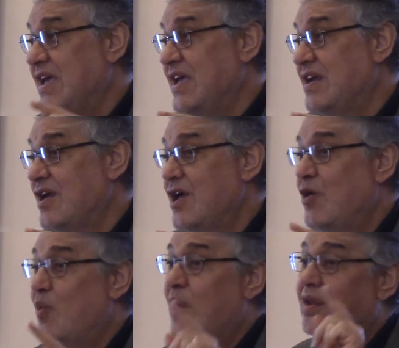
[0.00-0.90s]
so
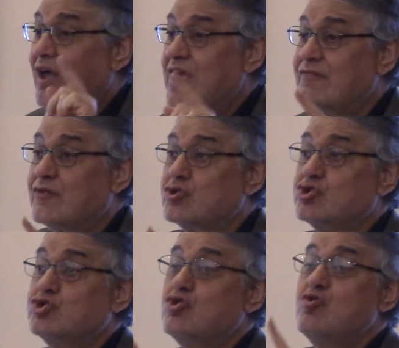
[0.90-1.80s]
many years,
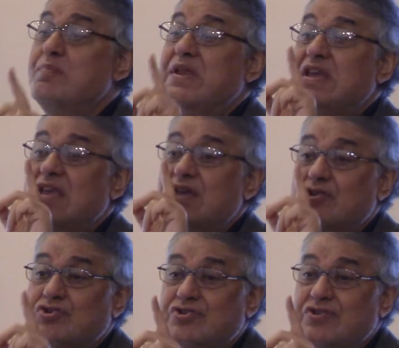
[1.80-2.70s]
so patient